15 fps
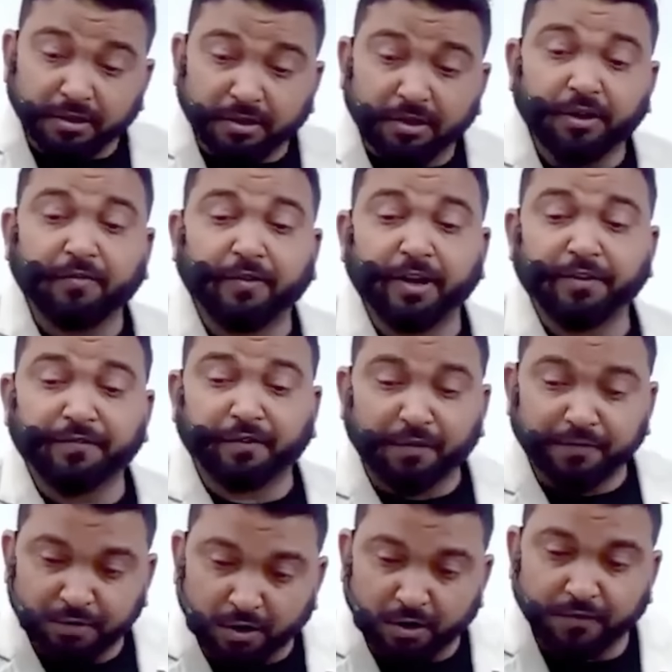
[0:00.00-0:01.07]
third wife
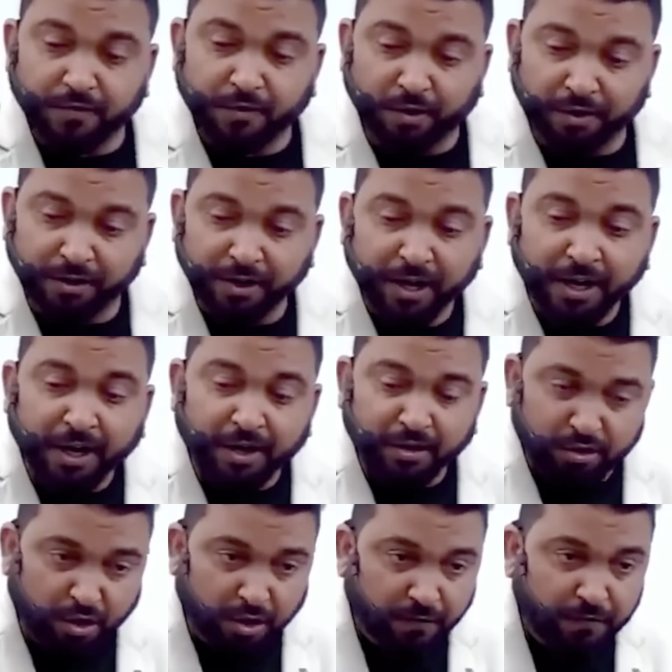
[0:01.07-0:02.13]
of John of Gaunt.
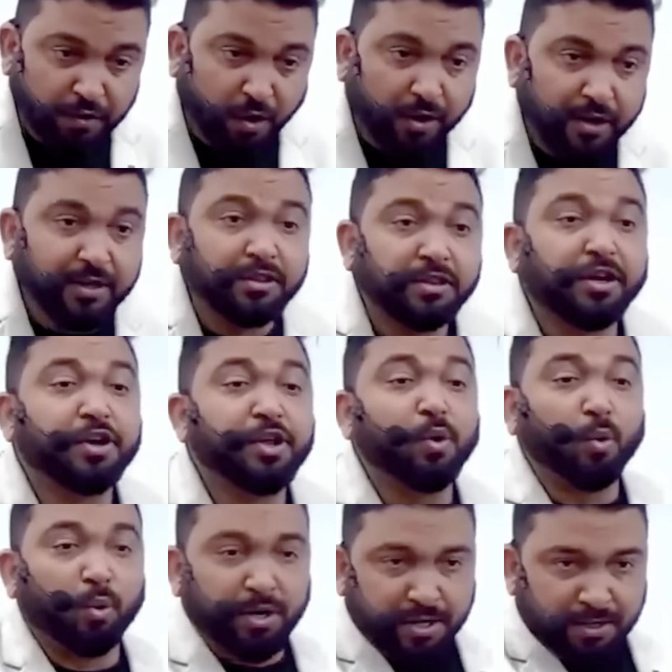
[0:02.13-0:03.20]
John of Gaunt, the
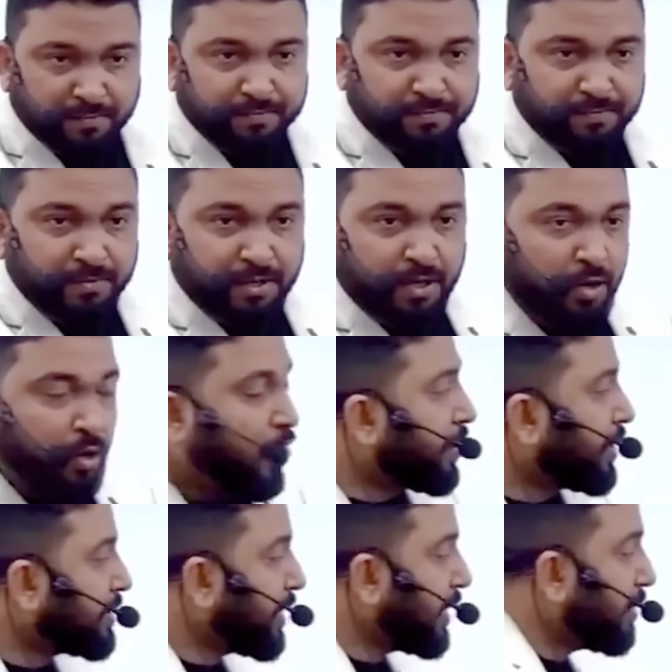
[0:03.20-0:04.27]
Duke.
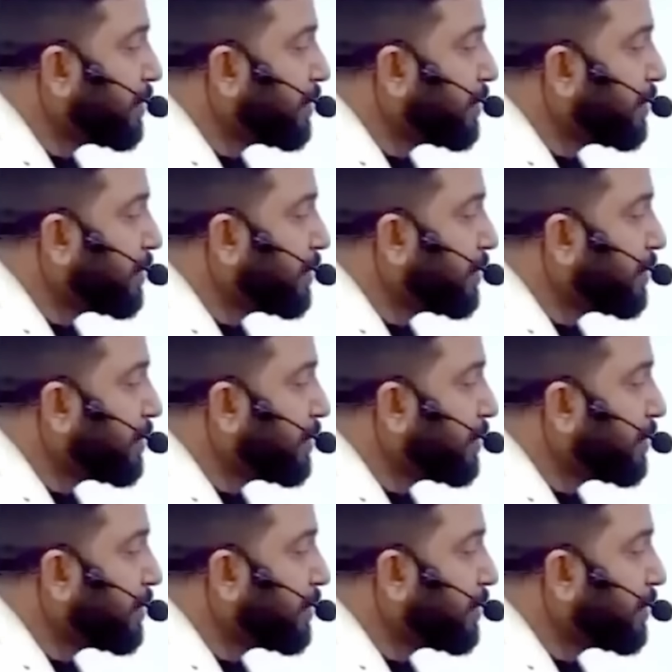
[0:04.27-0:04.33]
Gaunt is the